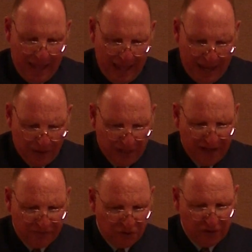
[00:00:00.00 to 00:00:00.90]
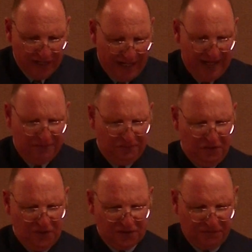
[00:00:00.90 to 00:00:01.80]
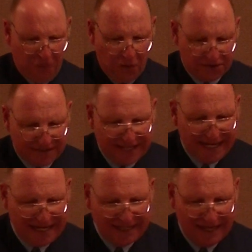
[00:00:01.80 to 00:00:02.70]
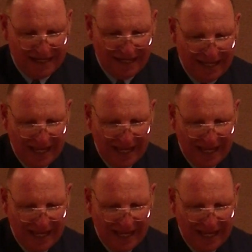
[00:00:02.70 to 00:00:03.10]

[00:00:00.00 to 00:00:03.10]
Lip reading: However, in verse 14,